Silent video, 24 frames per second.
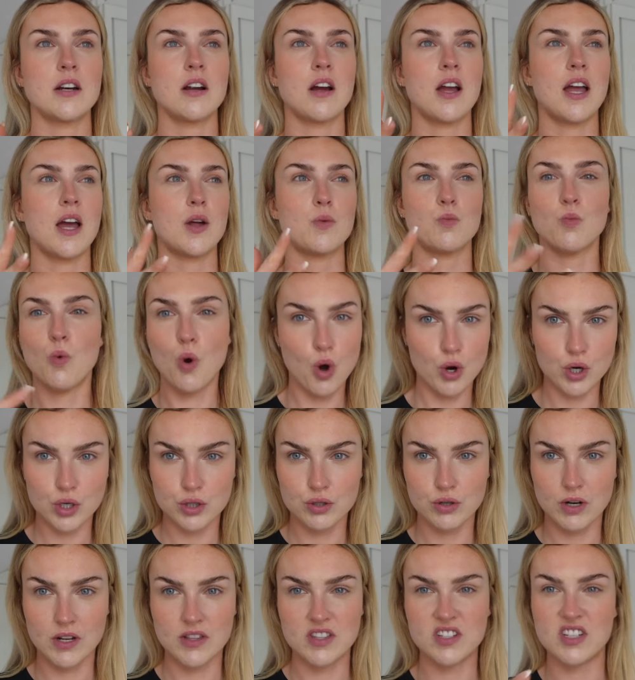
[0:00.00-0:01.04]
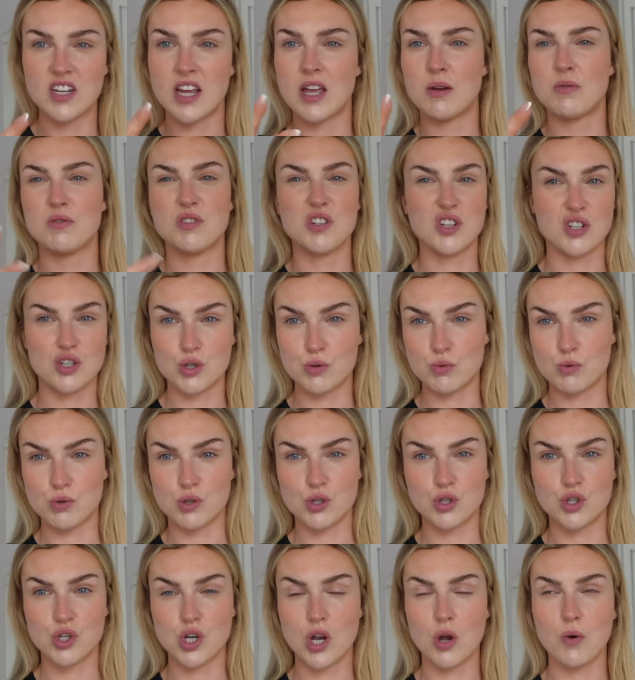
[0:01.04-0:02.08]
I had water throughout the day, which I just
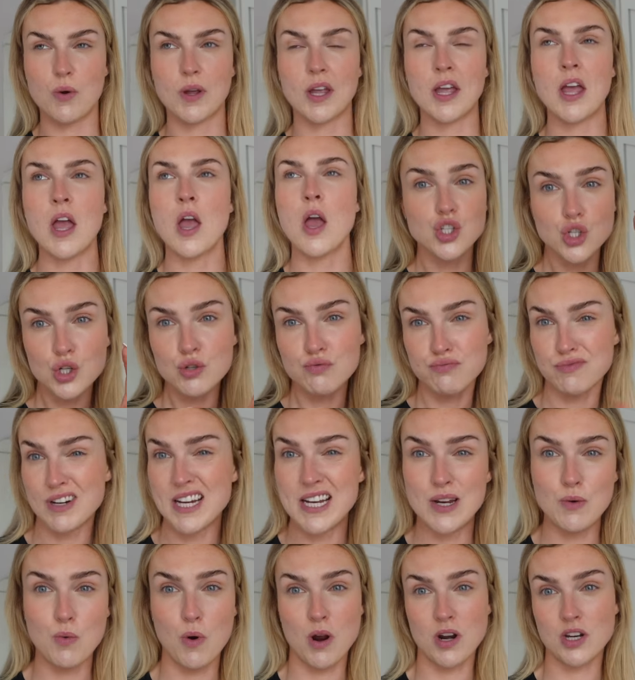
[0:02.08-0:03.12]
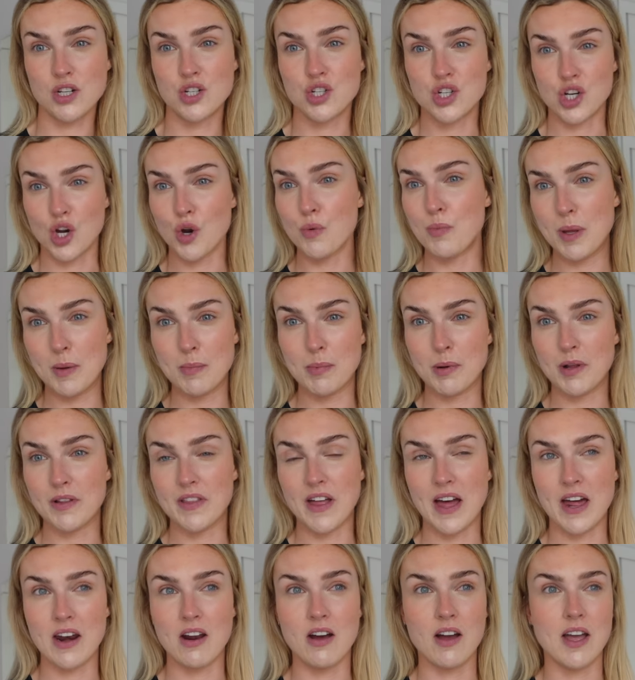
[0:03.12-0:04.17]
wasn't showing. I just really wanted to show people
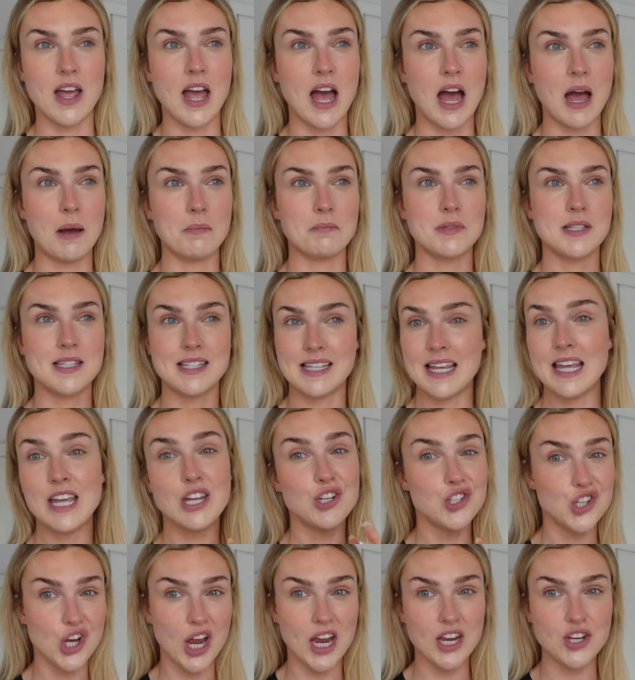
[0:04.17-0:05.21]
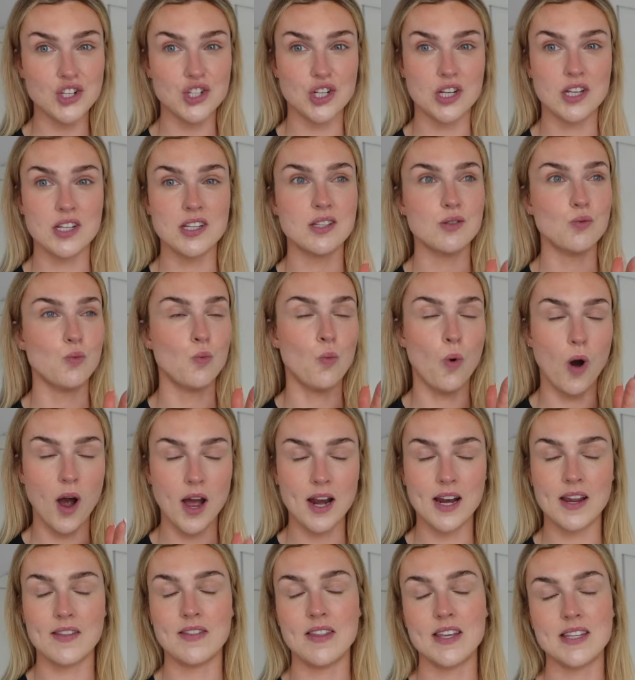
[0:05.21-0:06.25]
that I am seeing changes
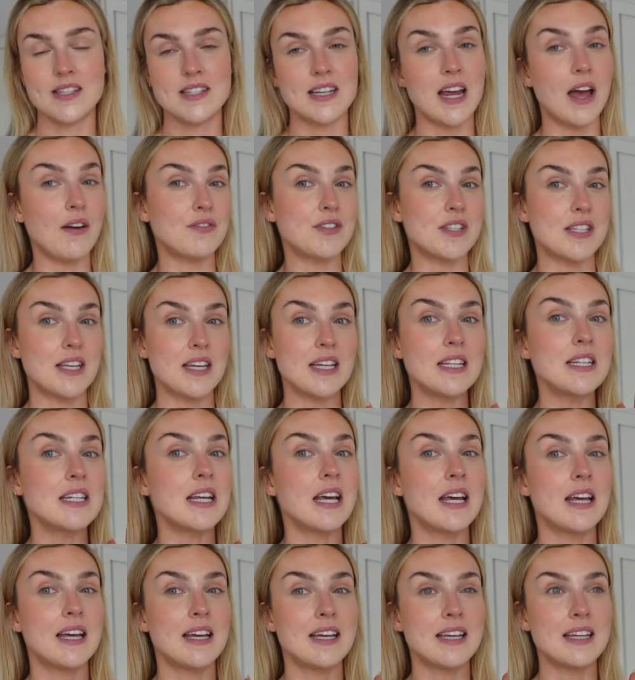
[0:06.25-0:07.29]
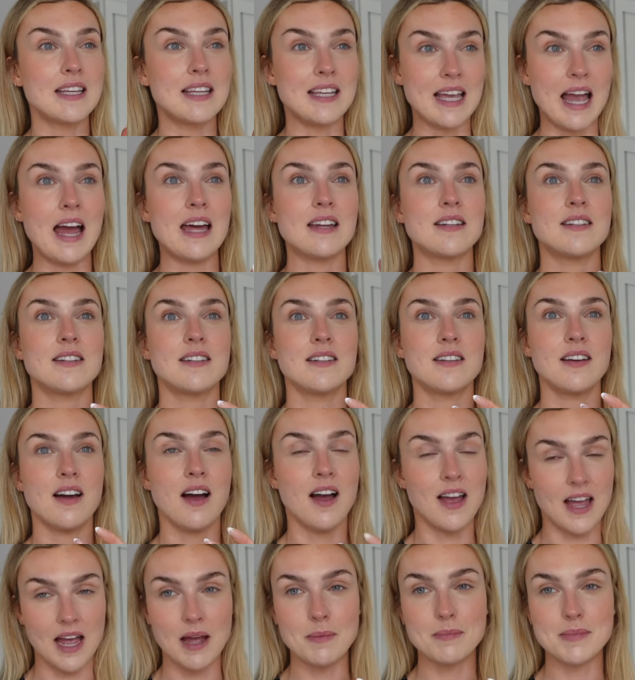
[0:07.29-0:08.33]
while in this deficit, yet
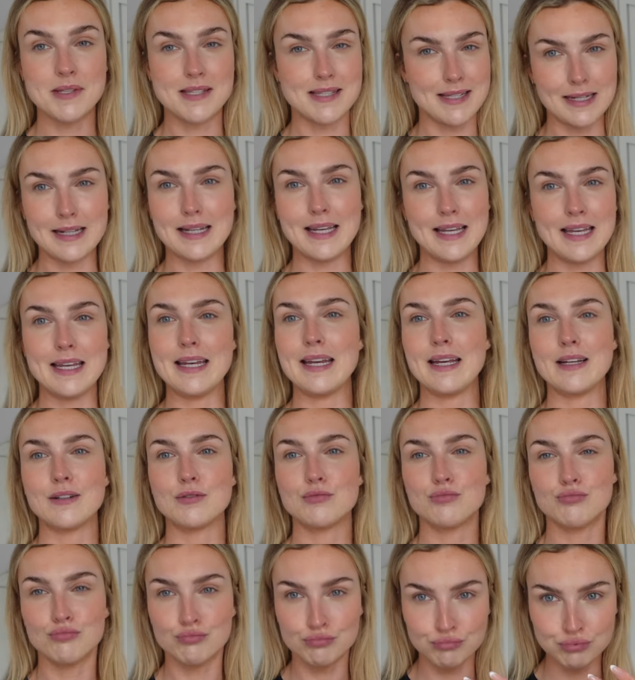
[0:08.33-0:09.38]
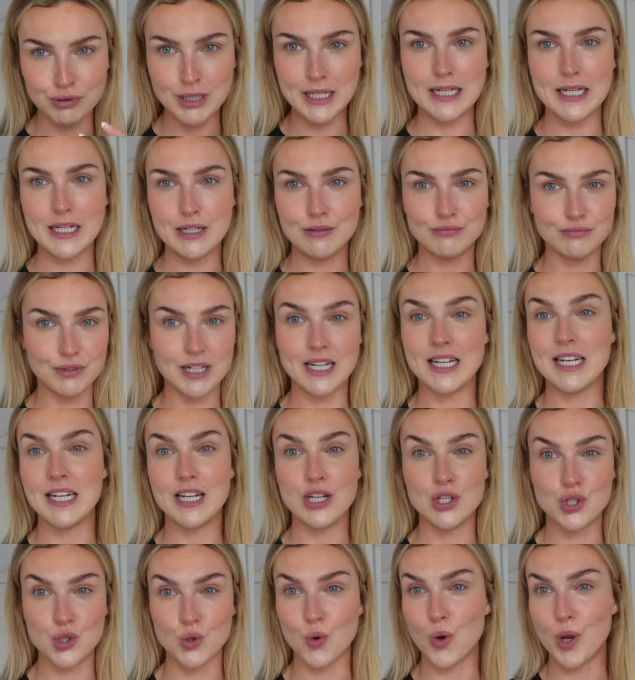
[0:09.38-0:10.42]
I am still eating really,
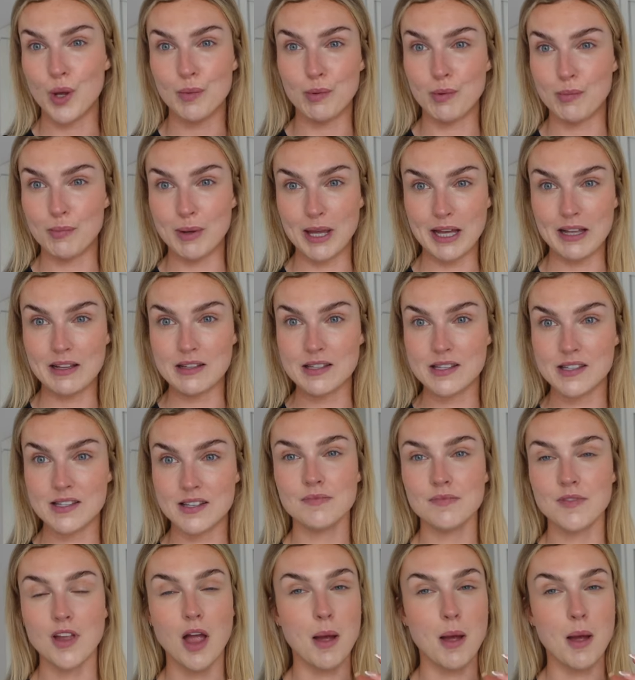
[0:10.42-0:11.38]
really enjoyable meals.